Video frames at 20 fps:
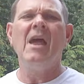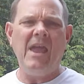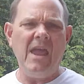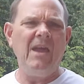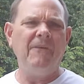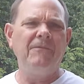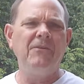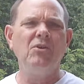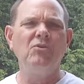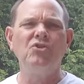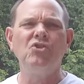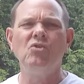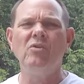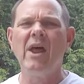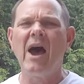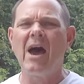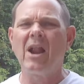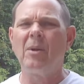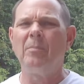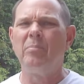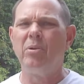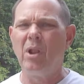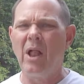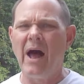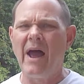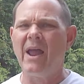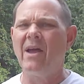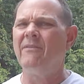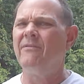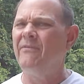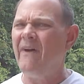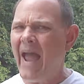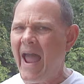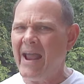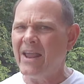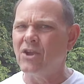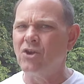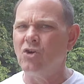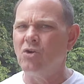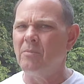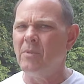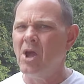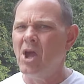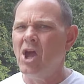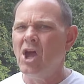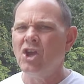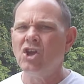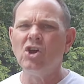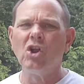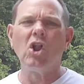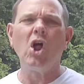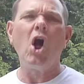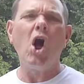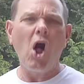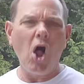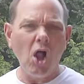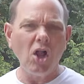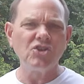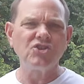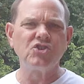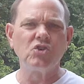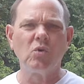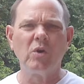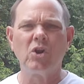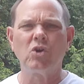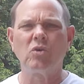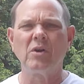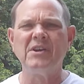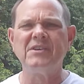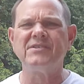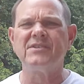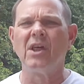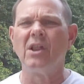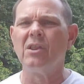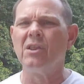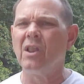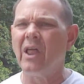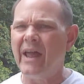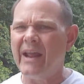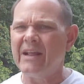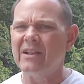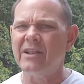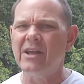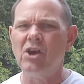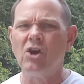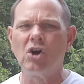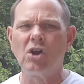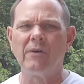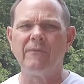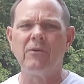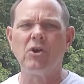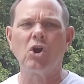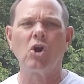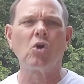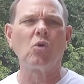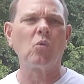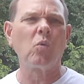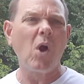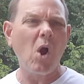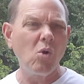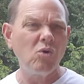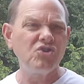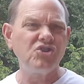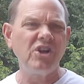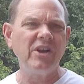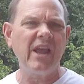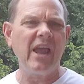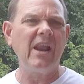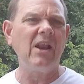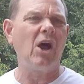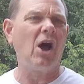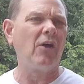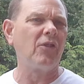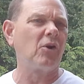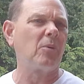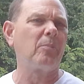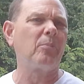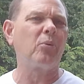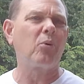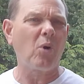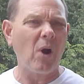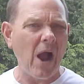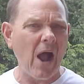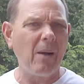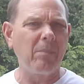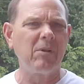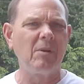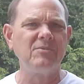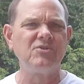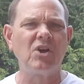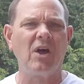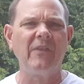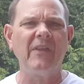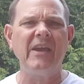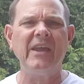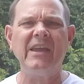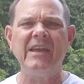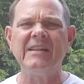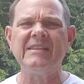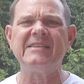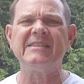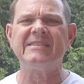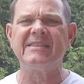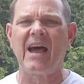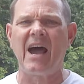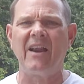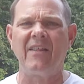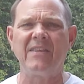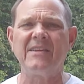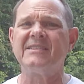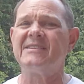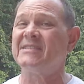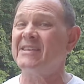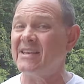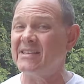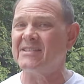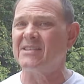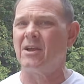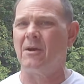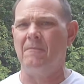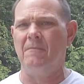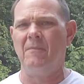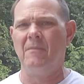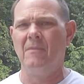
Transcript: If you do not apply a vacuum, you'll also increase the likelihood of corrosion and other problems on the inside of the system.